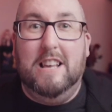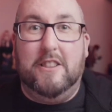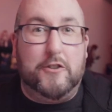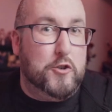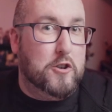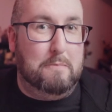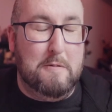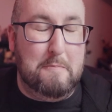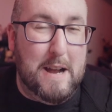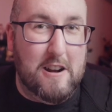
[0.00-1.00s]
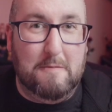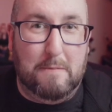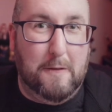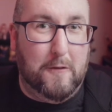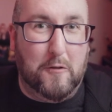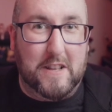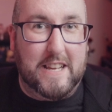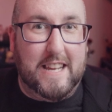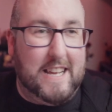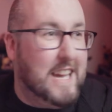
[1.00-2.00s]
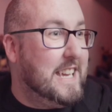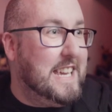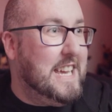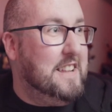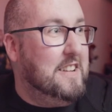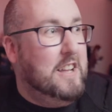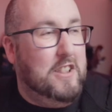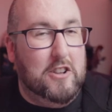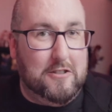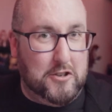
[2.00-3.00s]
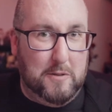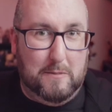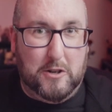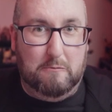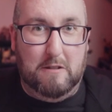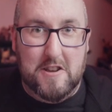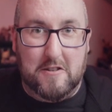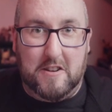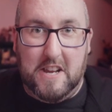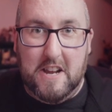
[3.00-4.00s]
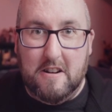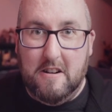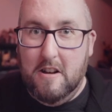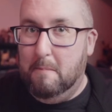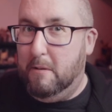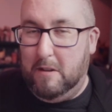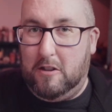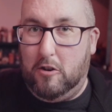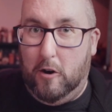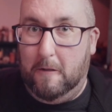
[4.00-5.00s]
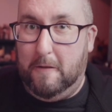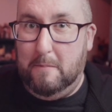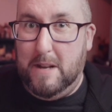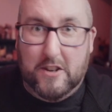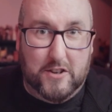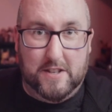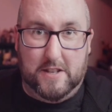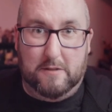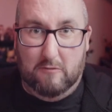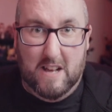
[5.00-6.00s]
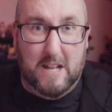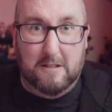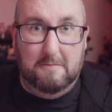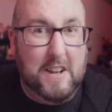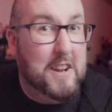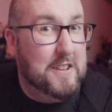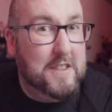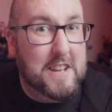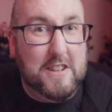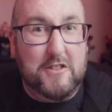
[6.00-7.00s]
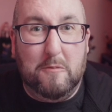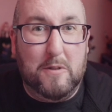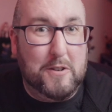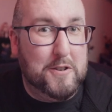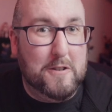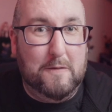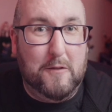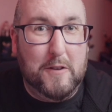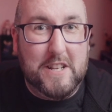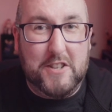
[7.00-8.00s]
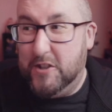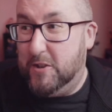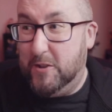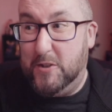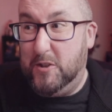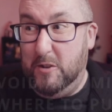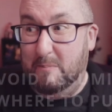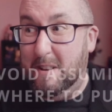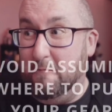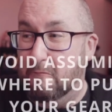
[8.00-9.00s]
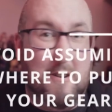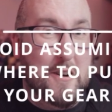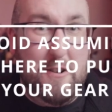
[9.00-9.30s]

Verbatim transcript: that you are prepared before the gig. Again, not so much with your gear, but with confirmations as well. Another thing that you'll want to avoid is just assuming deciding where